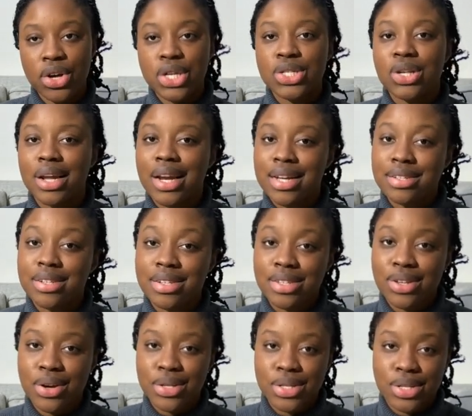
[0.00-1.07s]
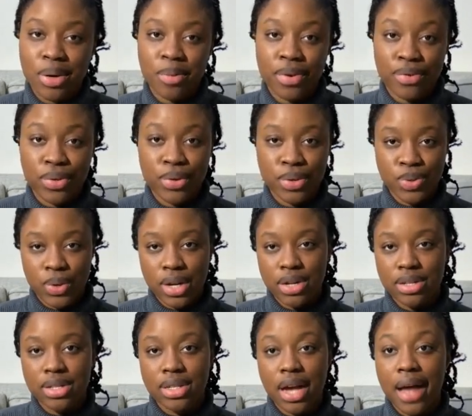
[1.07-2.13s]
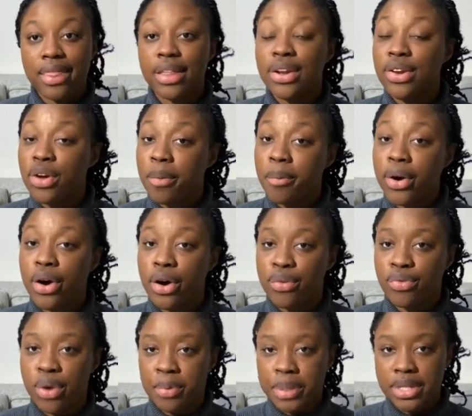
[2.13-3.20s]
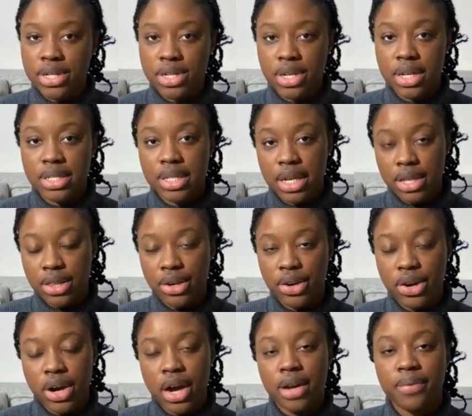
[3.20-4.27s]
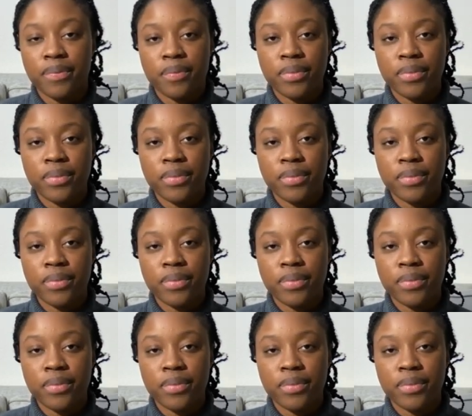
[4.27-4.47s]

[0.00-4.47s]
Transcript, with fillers: So let's discuss some of those words and the number of repetitions in the Quran.